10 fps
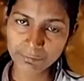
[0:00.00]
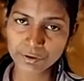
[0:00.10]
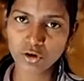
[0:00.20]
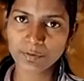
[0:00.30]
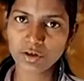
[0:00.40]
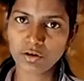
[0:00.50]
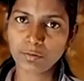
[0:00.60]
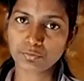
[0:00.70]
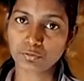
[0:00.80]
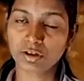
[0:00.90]
phenomena
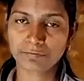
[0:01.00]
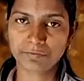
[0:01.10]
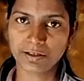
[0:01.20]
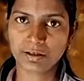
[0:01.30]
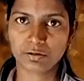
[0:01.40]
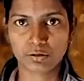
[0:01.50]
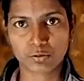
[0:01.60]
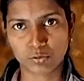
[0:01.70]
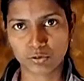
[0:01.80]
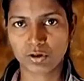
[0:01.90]
of solar flare
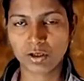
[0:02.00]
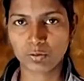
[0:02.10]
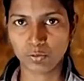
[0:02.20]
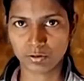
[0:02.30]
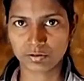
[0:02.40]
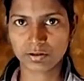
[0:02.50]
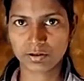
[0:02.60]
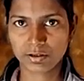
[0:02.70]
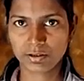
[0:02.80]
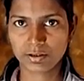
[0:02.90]
or coronal holes.
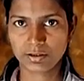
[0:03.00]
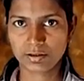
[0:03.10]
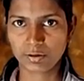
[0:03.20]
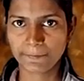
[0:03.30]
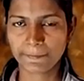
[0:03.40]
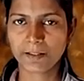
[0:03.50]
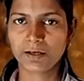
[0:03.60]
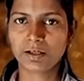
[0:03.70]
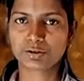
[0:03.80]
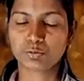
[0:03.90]
Okay,
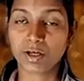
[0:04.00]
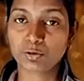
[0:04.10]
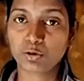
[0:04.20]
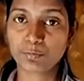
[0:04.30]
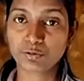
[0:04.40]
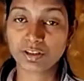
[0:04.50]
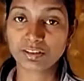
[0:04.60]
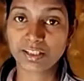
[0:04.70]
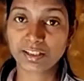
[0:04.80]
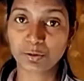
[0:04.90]
so I hope you
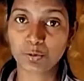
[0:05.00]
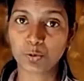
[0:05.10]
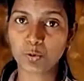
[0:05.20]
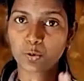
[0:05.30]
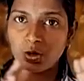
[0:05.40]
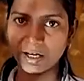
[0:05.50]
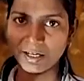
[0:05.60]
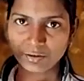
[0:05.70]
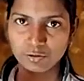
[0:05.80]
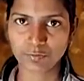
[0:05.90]
understand the whole
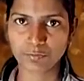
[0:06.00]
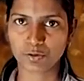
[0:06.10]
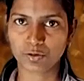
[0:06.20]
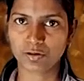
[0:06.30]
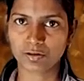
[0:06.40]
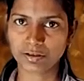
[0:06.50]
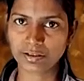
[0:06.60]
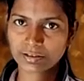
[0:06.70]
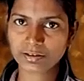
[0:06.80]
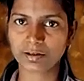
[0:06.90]
idea of coronal.
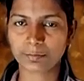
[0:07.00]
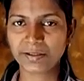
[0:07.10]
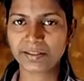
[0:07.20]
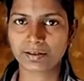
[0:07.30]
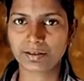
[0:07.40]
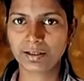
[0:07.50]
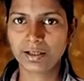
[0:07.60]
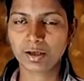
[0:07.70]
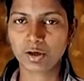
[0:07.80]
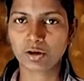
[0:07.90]
It is a bit
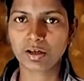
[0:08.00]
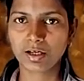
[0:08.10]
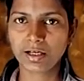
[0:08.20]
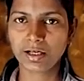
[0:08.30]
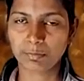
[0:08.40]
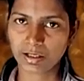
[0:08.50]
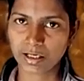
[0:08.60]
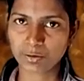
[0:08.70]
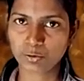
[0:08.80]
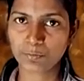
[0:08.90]
longer, but
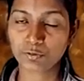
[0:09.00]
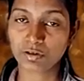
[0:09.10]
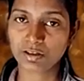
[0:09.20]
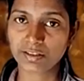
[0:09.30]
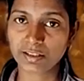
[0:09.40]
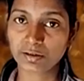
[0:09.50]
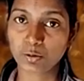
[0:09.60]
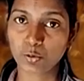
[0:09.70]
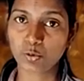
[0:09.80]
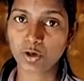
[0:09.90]
I hope you understand
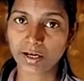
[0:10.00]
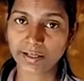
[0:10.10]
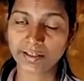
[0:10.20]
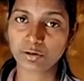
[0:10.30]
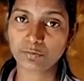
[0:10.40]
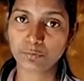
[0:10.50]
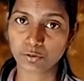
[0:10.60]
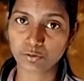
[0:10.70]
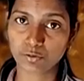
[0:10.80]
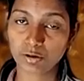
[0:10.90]
the whole idea of
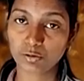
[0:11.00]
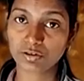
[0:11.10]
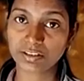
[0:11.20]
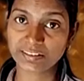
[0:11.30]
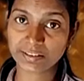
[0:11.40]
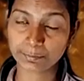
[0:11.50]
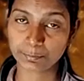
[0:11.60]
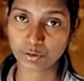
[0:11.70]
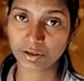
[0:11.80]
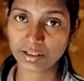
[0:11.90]
coronal holes, its
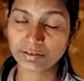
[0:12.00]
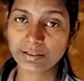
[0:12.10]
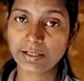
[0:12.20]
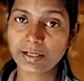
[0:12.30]
importance,